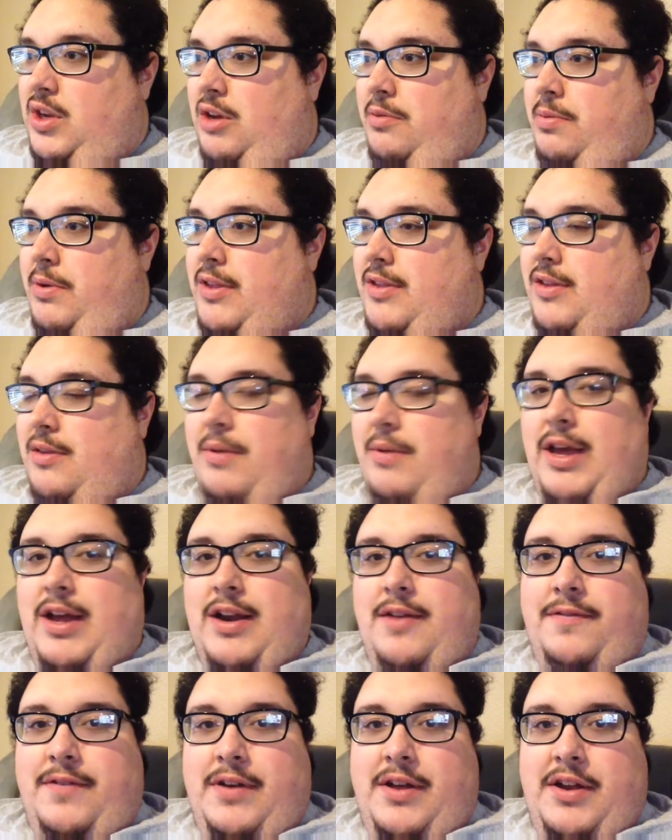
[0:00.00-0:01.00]
but it's going to be
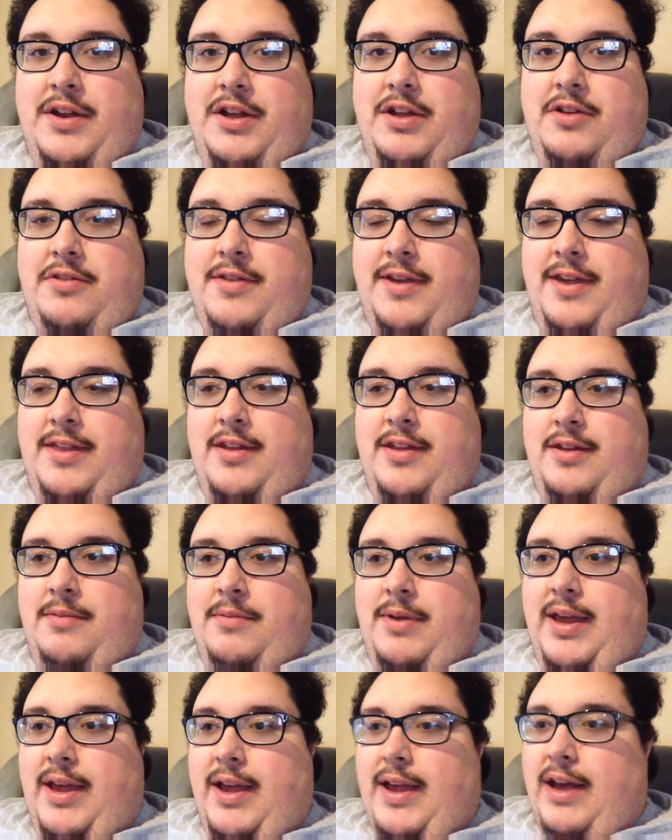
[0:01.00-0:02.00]
kind of fun to go see
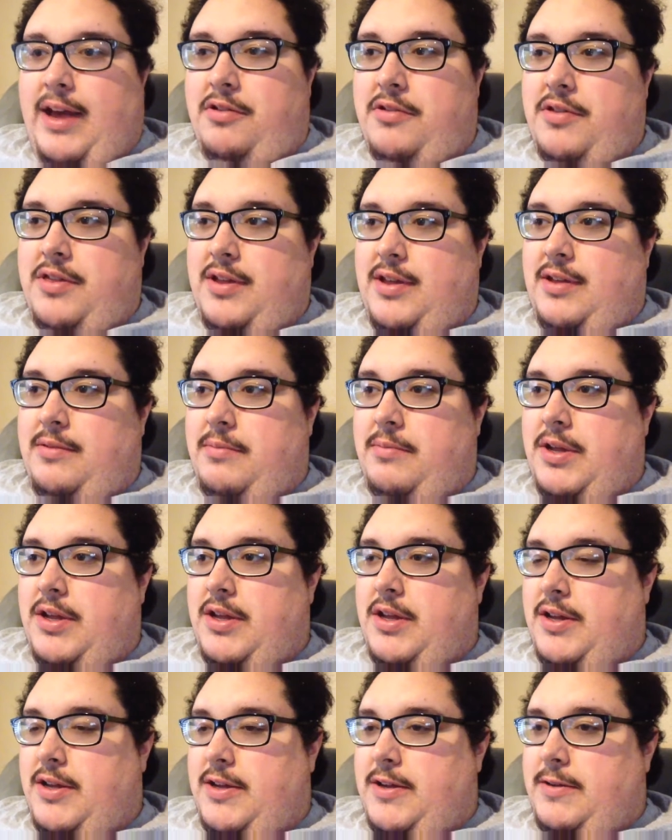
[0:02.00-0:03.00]
them and hang out with them.
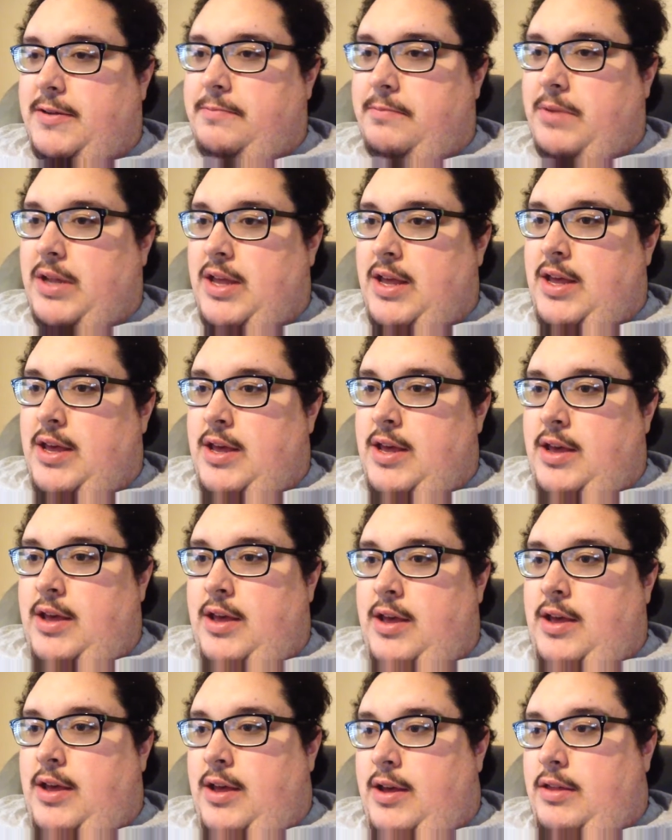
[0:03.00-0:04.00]
Um,
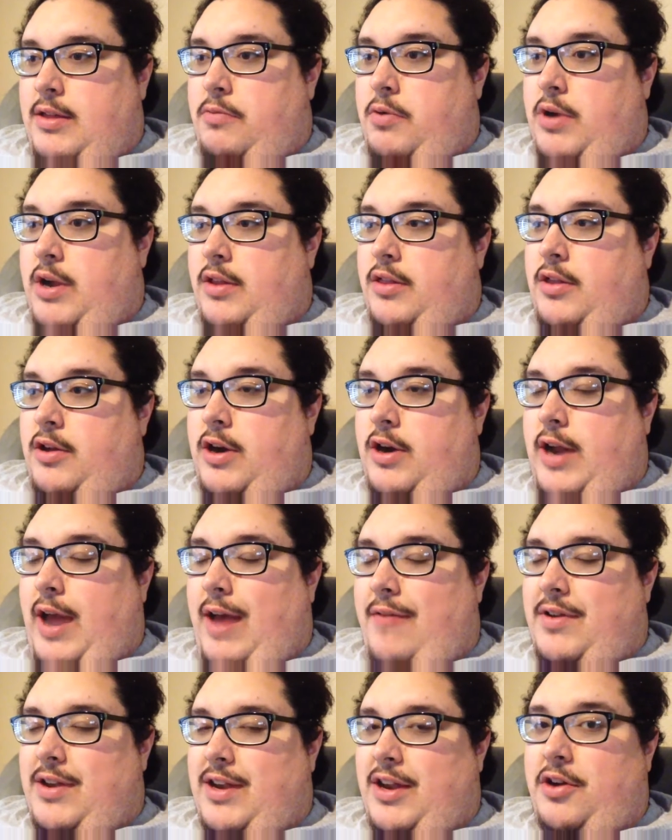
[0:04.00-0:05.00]
we're, they're
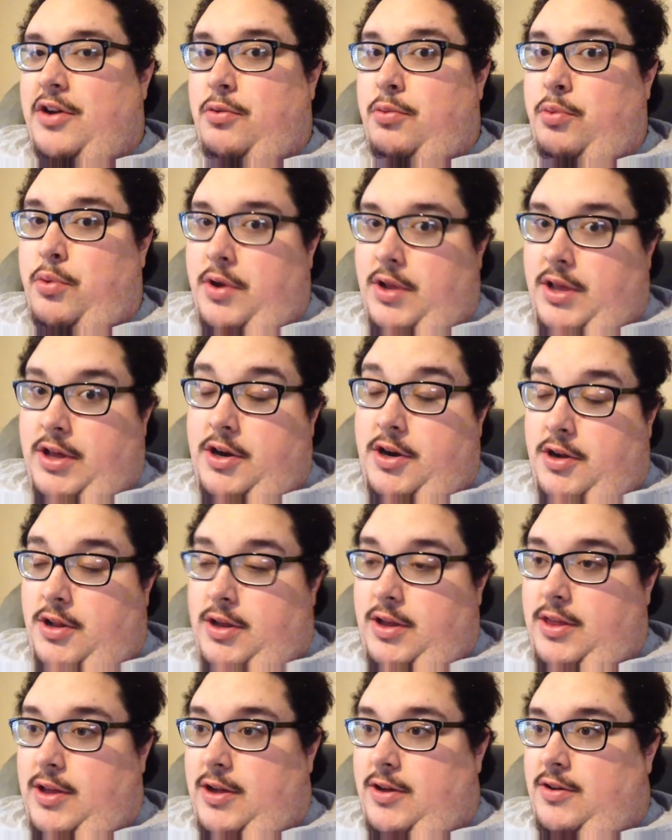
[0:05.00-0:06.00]
having dinner really
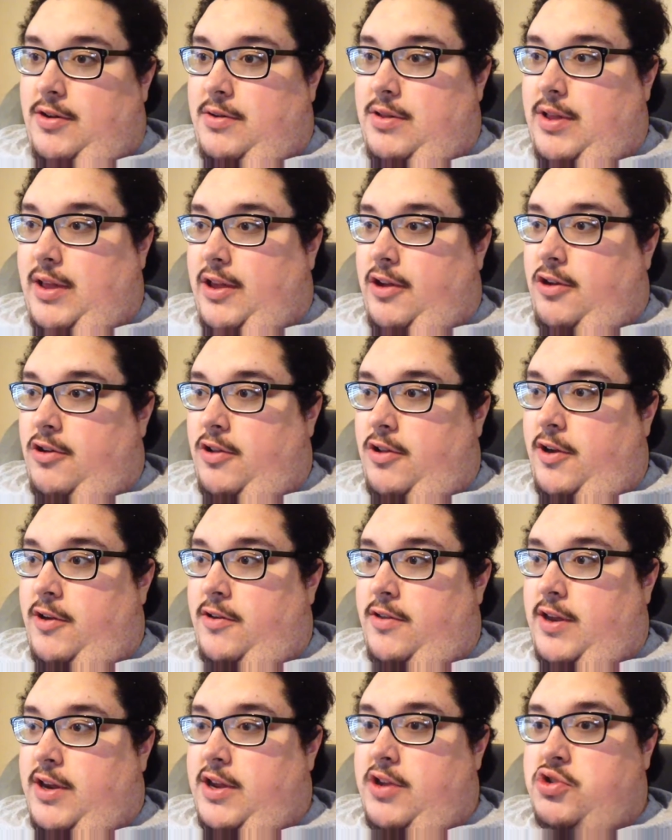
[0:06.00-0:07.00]
early, though, like
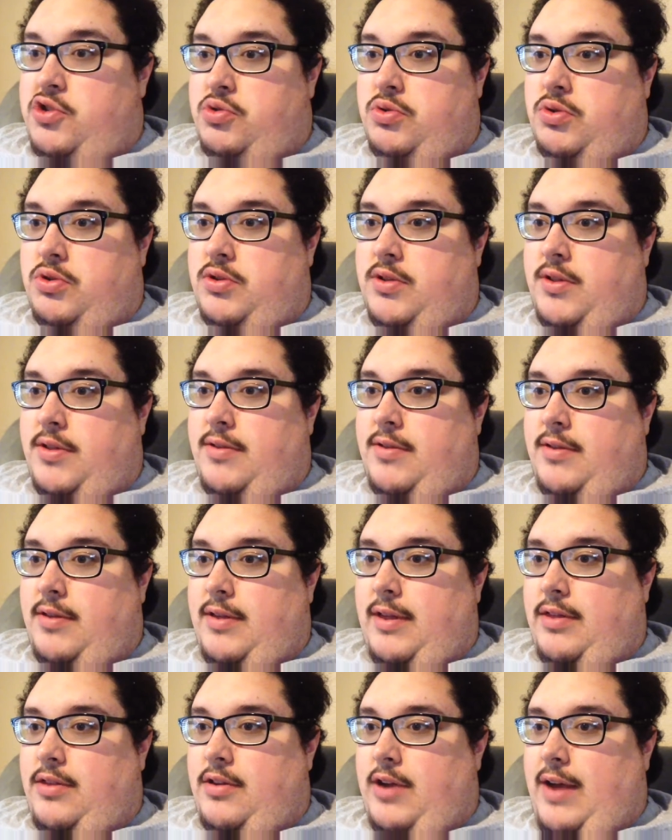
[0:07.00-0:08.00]
earlier than usual.
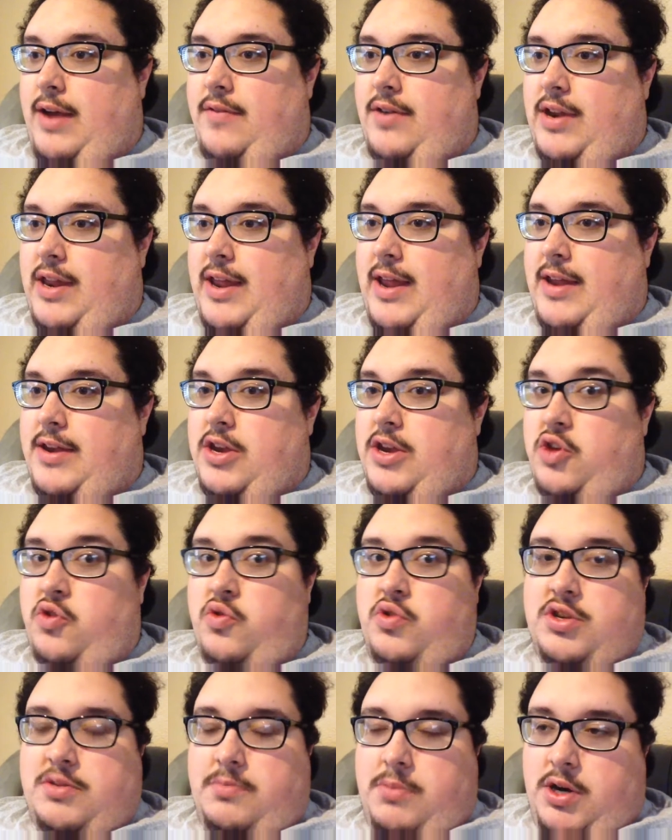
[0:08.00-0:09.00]
They're having it at
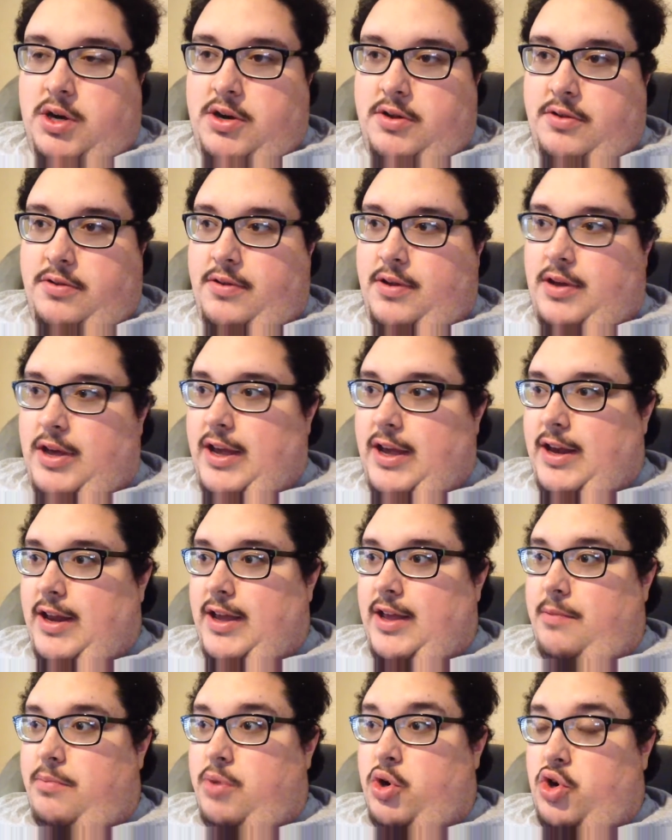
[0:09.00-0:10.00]
noon tomorrow, so I got to
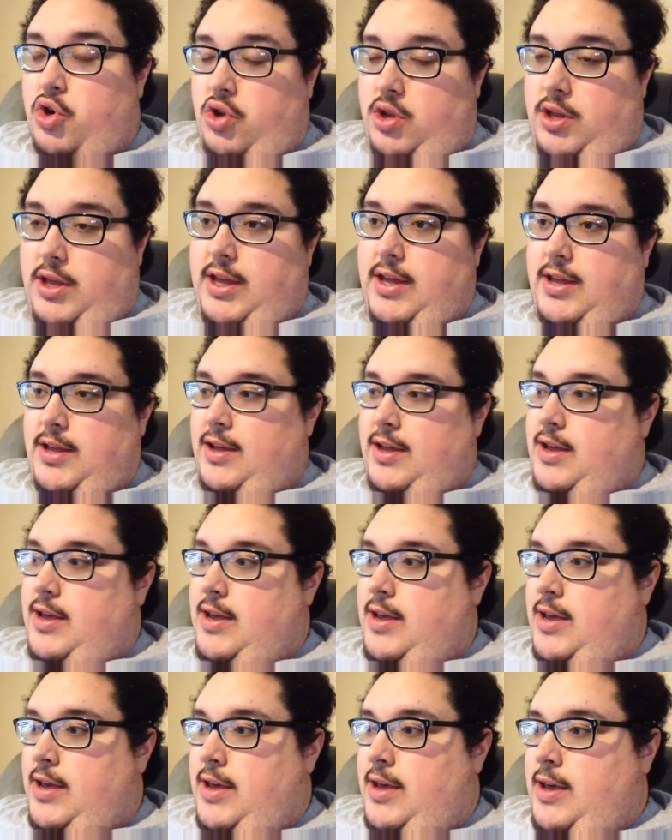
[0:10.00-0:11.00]
get up early.
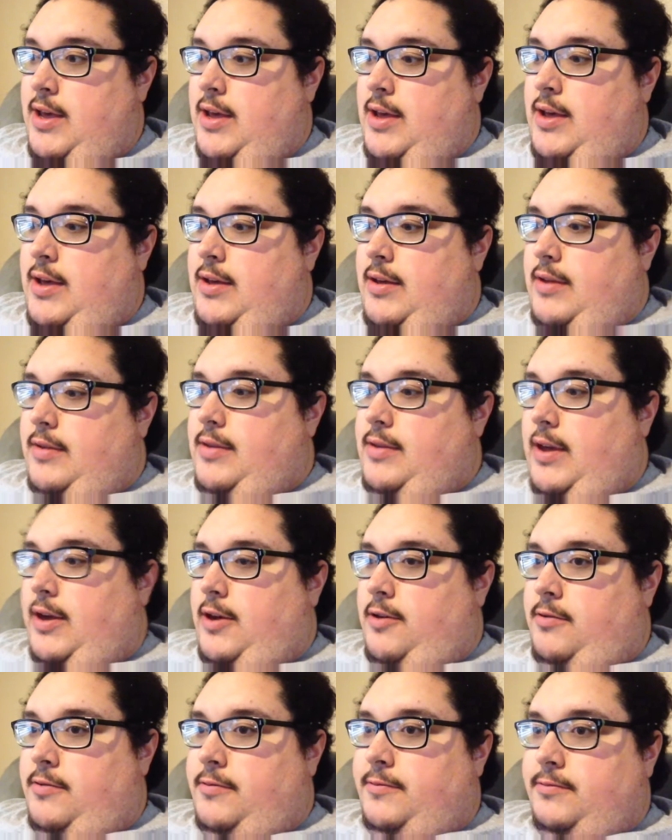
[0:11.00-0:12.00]

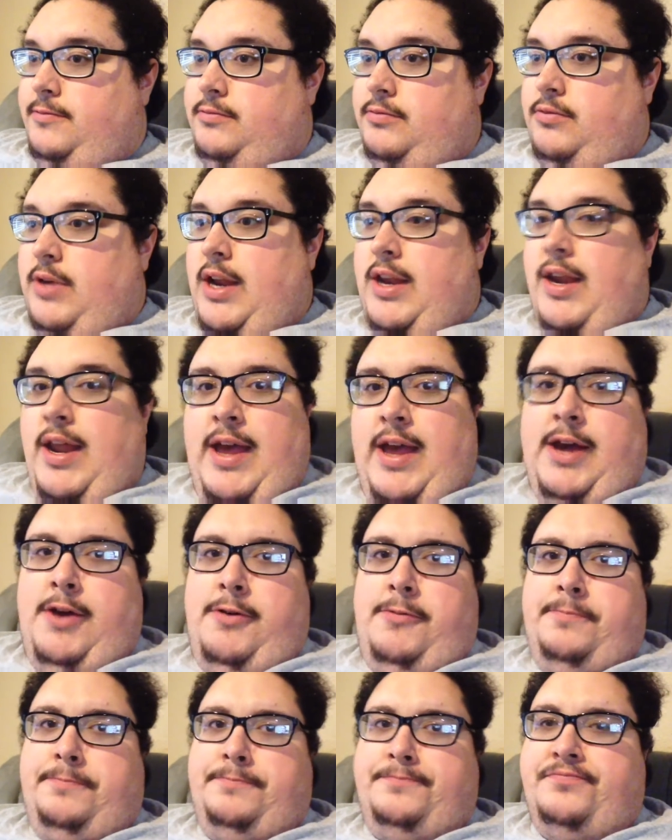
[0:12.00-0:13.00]
So, right
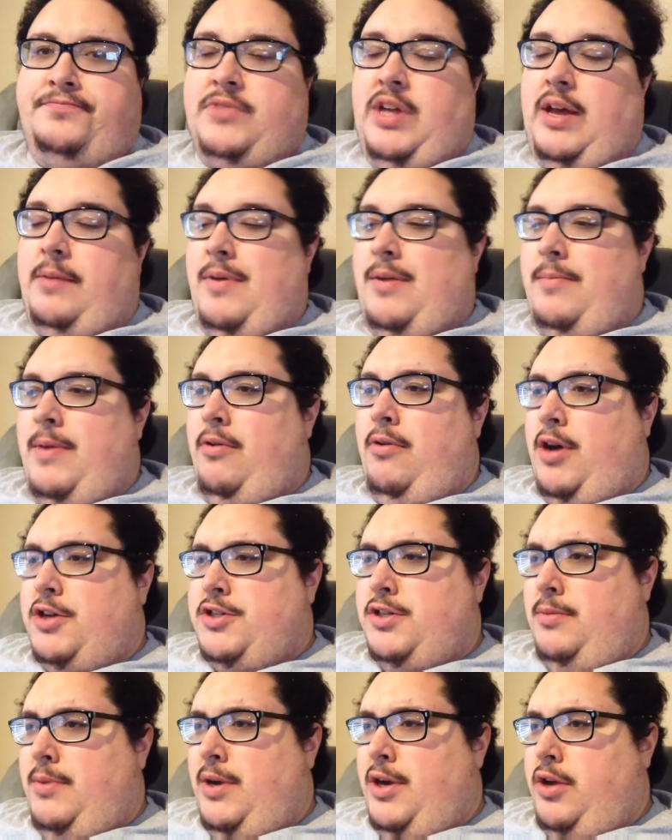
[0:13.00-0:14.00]
now, I'm going to be
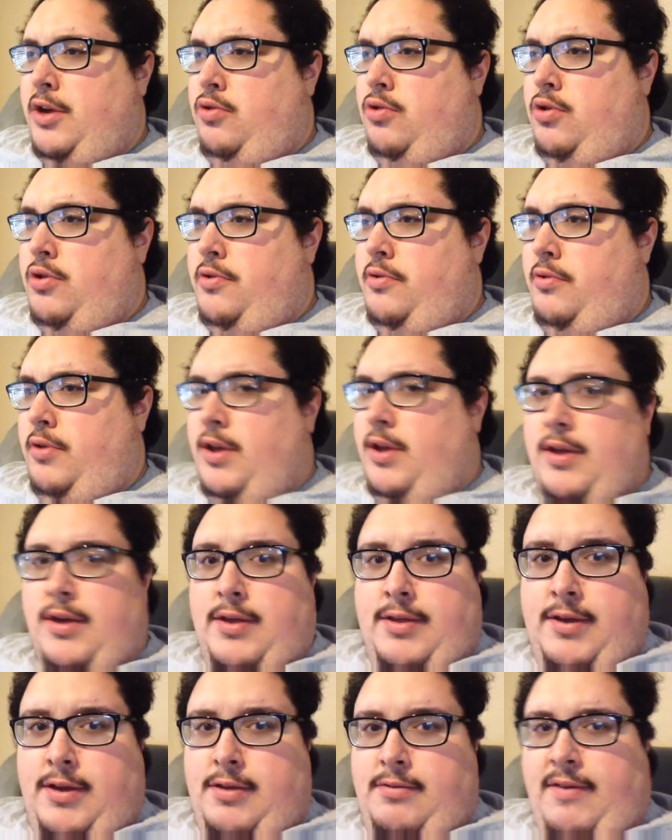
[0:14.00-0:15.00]
watching American Horror Story.
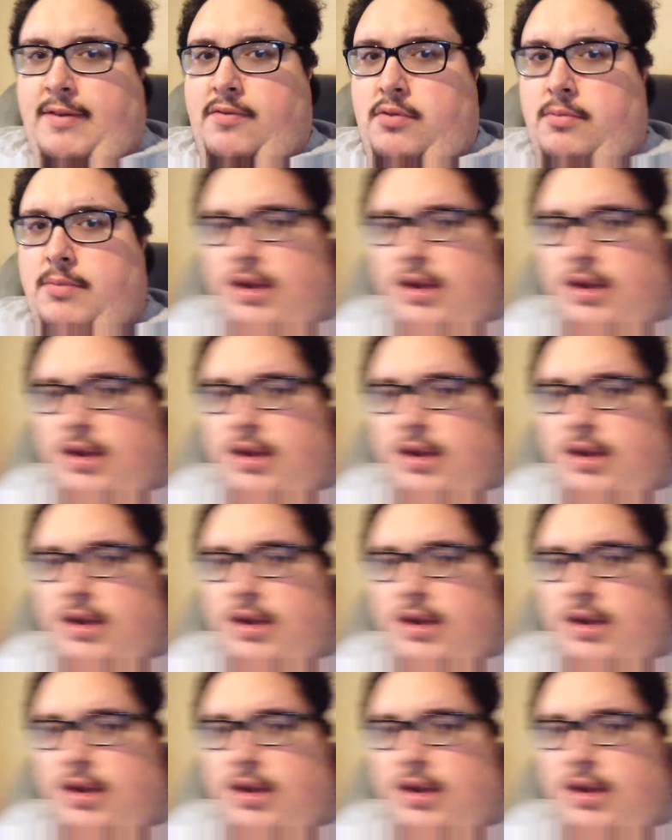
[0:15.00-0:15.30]
Excuse me for a